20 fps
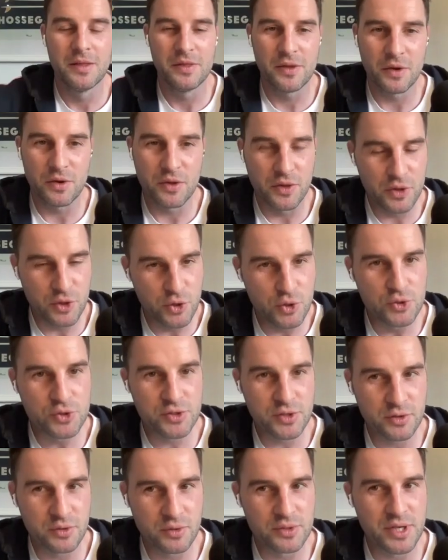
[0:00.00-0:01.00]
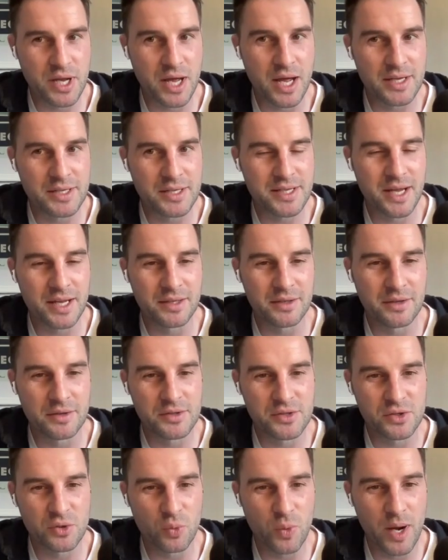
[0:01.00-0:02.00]
They're used to those high
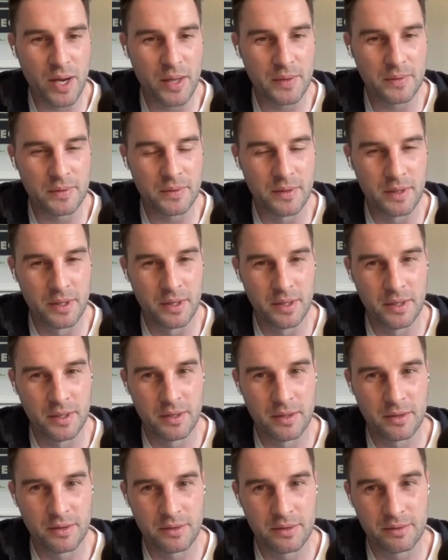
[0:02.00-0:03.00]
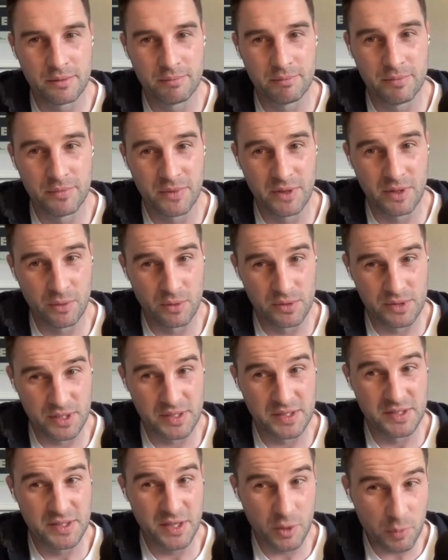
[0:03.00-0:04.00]
standards, so when there was a
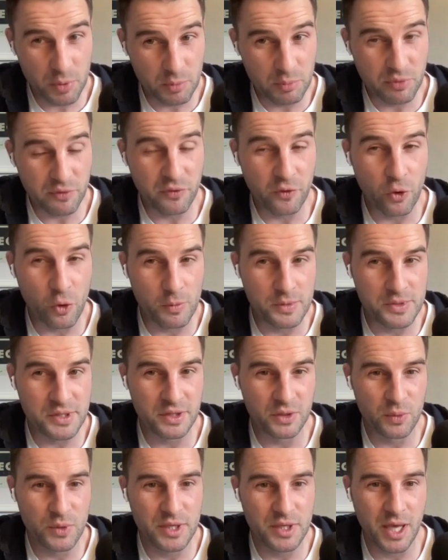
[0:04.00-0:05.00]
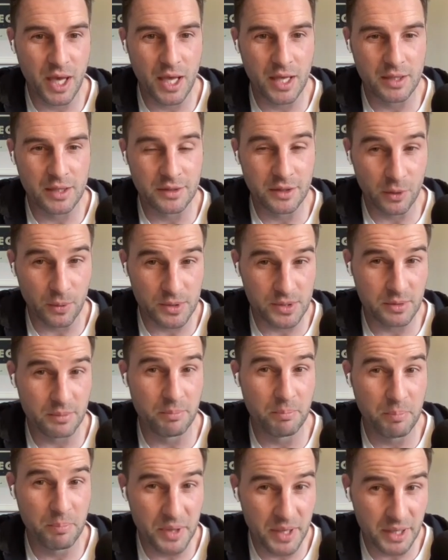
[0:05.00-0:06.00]
dip in performance at the weekend. There was a
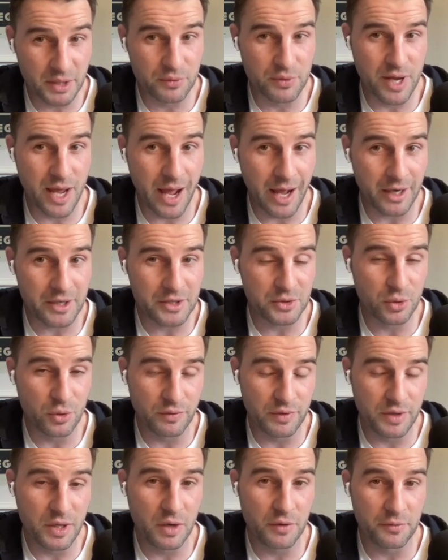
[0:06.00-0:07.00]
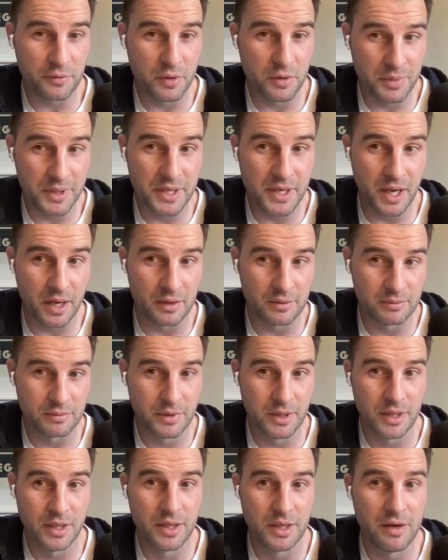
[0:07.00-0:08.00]
big reaction over here from the media
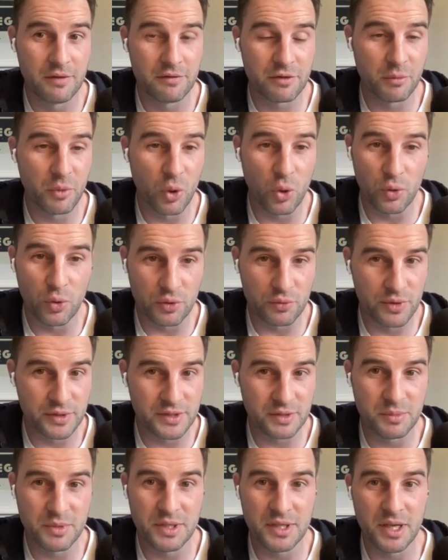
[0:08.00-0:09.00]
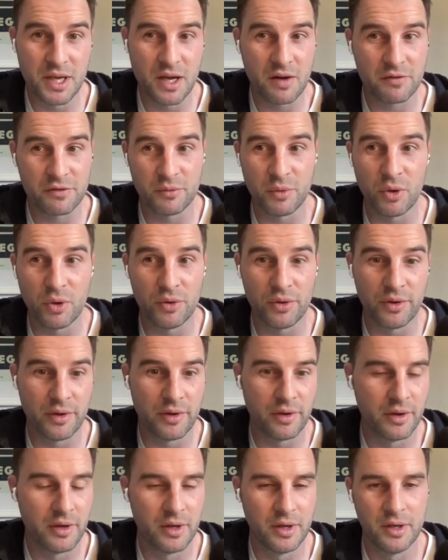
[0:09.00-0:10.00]
from all the written media, from all
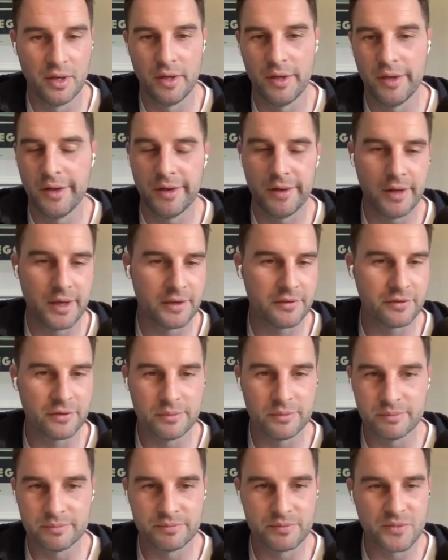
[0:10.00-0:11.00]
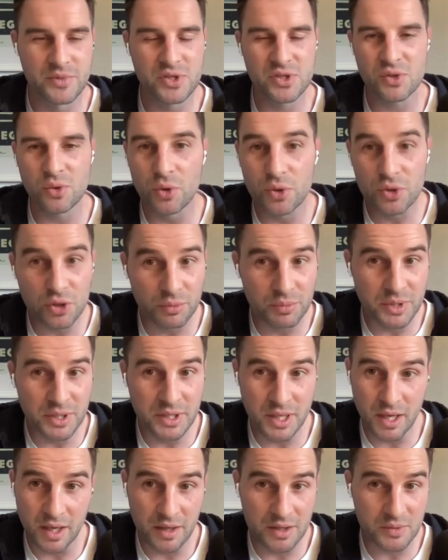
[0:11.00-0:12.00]
the like from social
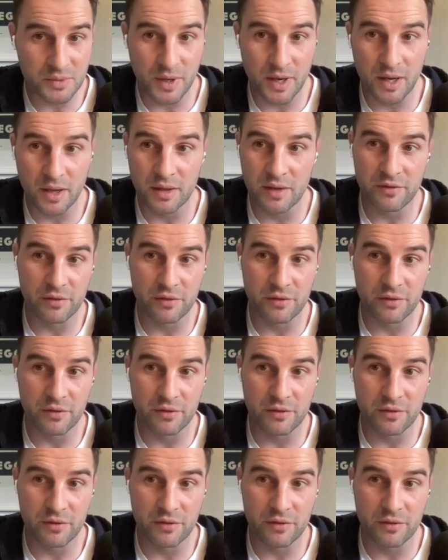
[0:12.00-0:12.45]
media as well.